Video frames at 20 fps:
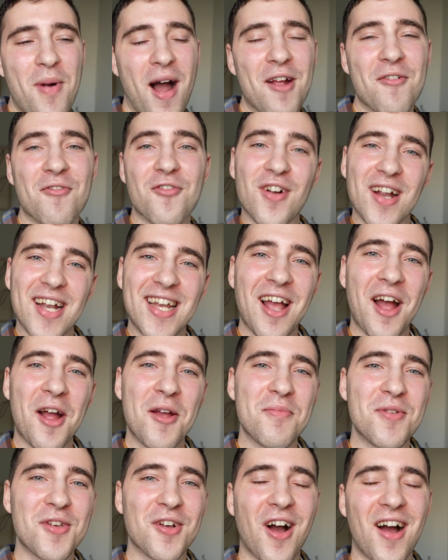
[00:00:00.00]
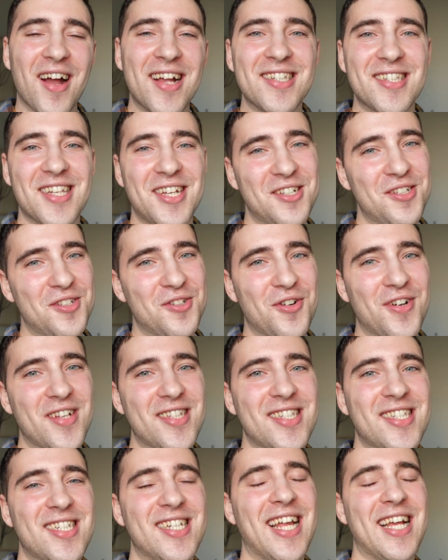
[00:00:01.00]
But I really hope you guys
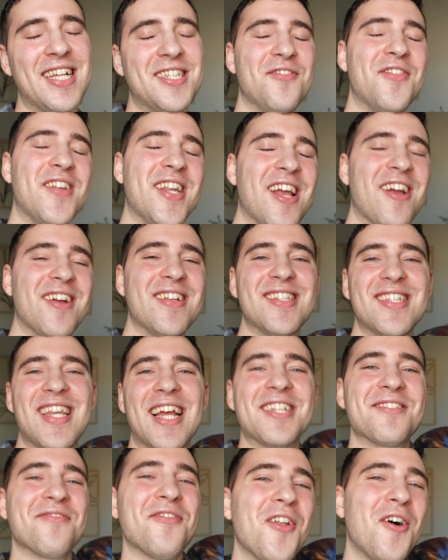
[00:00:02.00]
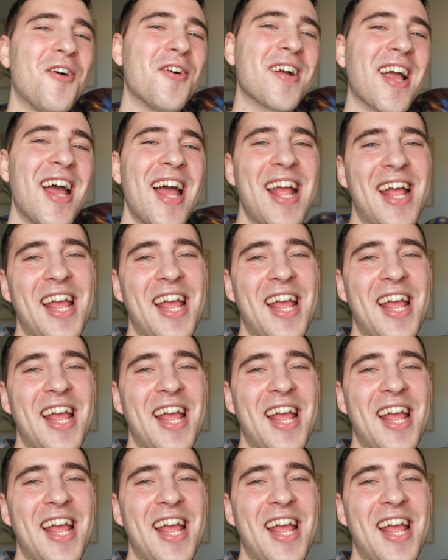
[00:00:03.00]
enjoyed today's video and today's vlog.